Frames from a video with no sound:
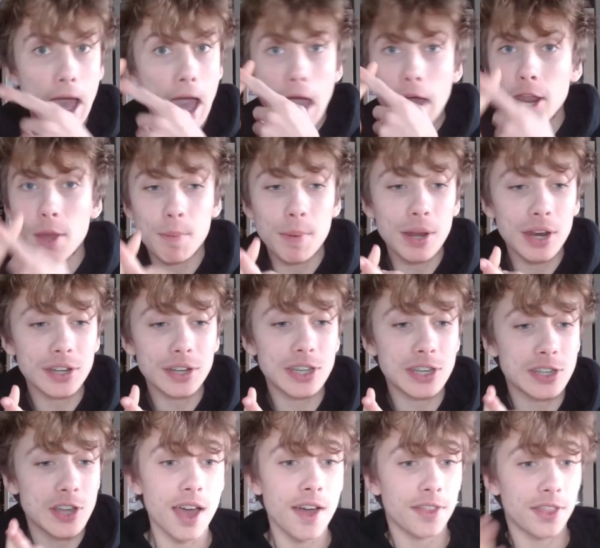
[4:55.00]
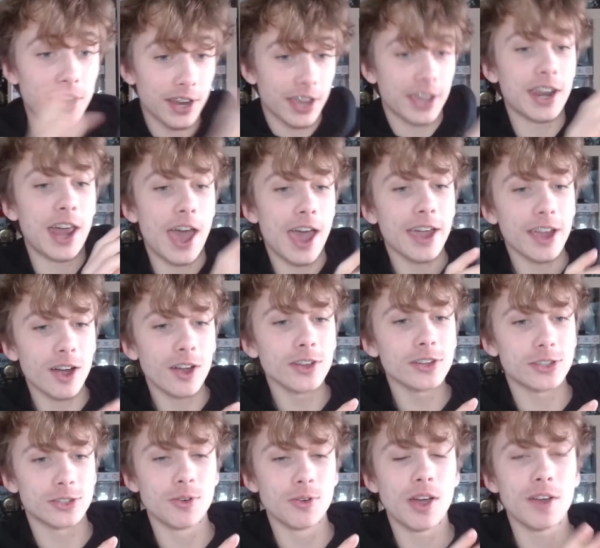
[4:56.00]
and abilities that I can hang
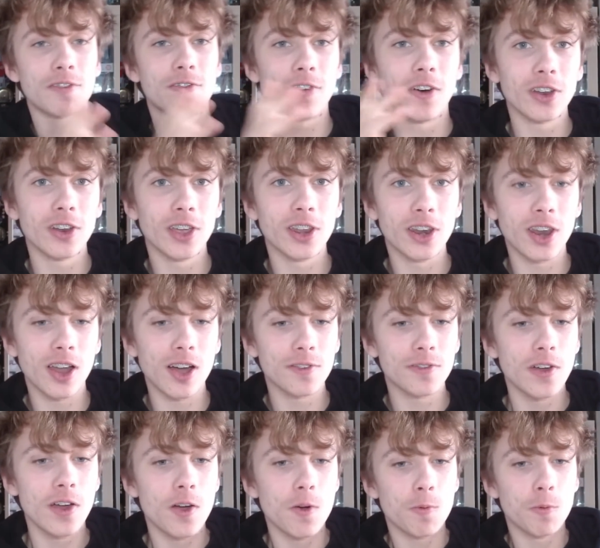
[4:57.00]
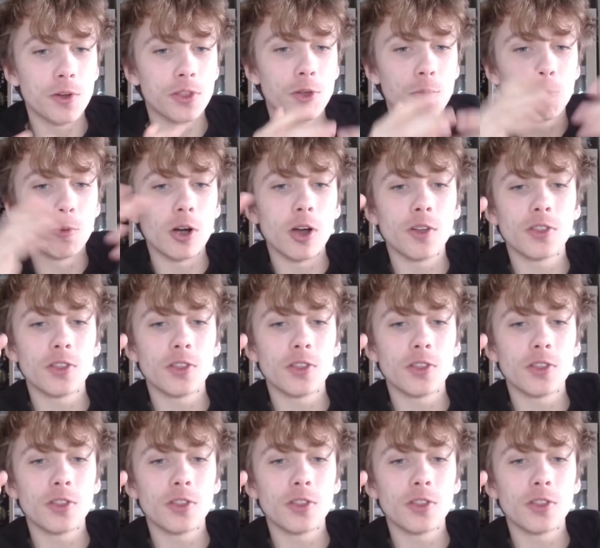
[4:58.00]
on to and fall in love with the world